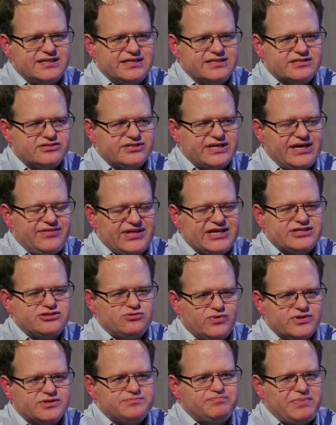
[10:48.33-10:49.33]
and
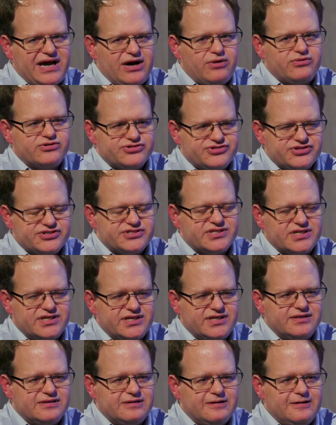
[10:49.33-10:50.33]
that's what powers the
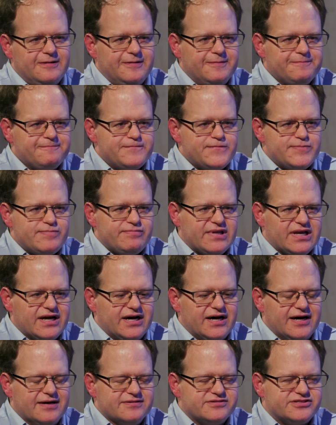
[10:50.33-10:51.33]
sun.
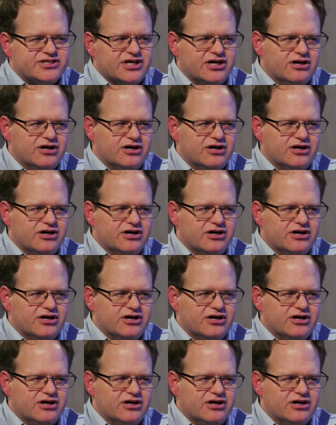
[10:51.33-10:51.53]
I